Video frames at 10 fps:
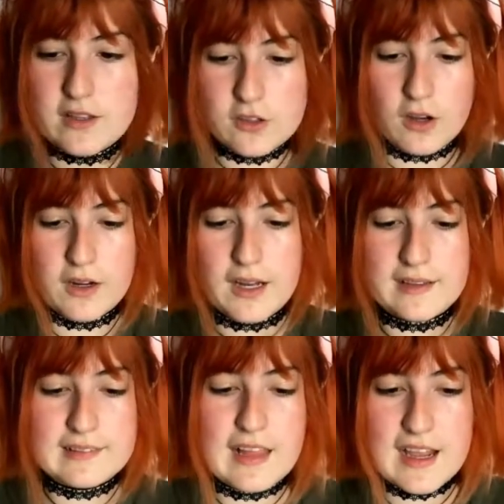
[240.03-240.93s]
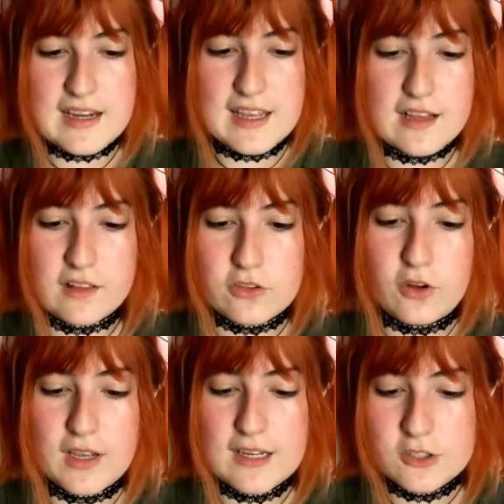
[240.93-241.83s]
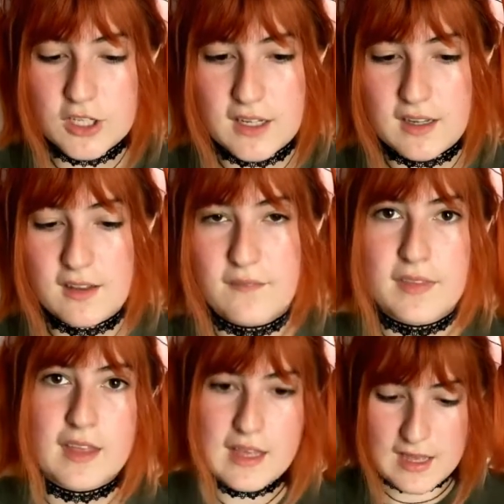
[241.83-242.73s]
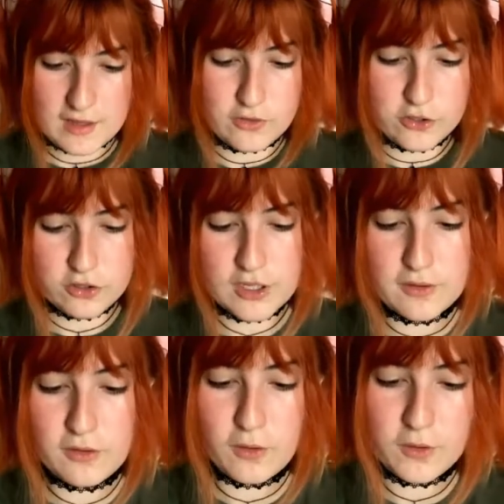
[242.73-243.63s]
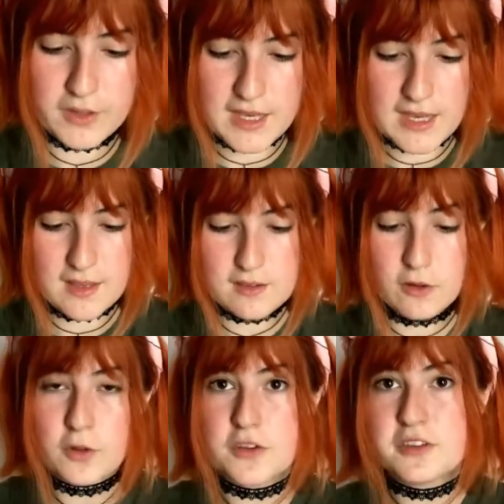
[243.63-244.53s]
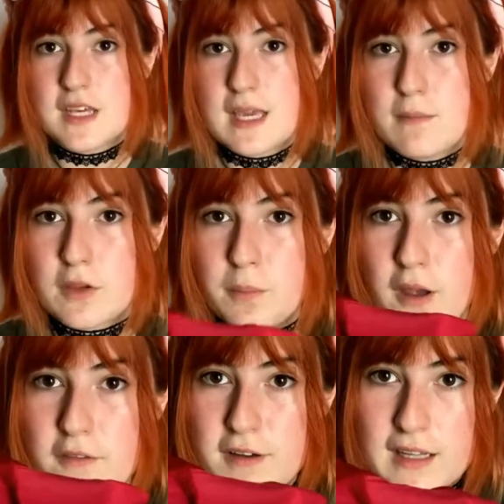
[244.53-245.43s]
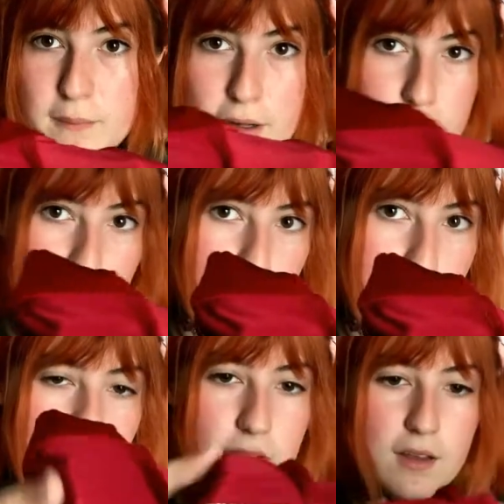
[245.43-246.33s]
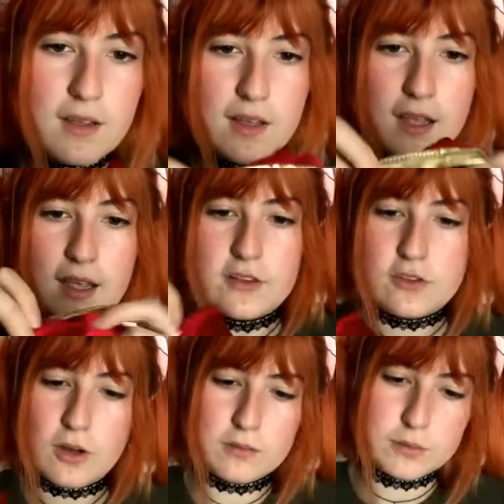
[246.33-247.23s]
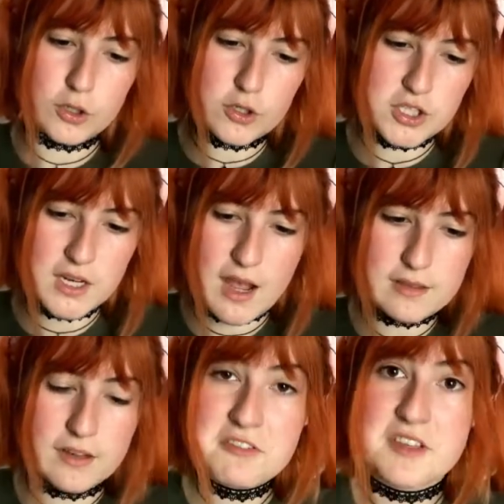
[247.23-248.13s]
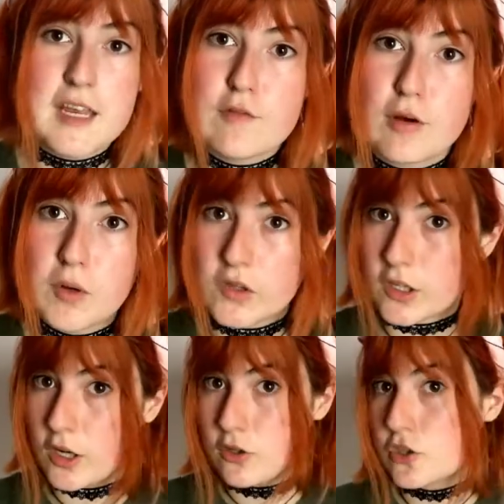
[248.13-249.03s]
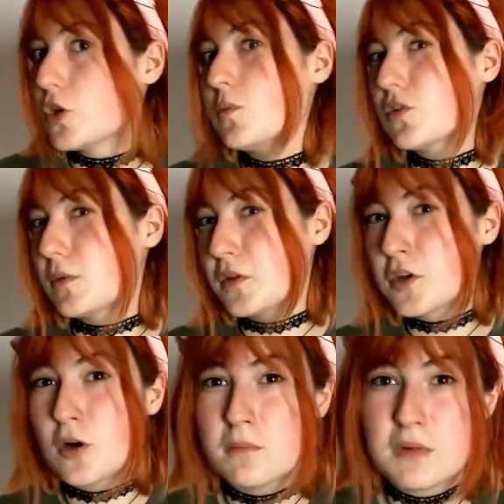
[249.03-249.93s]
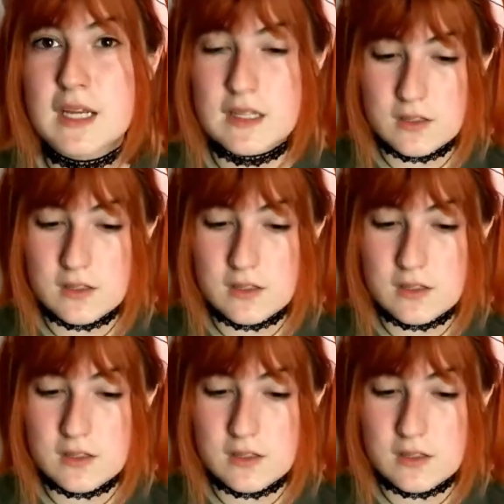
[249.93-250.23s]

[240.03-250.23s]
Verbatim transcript: It's got a nice lining that's not itchy. All the seams are perfectly well done. It's not dodgy as I've seen from other costumes from other companies.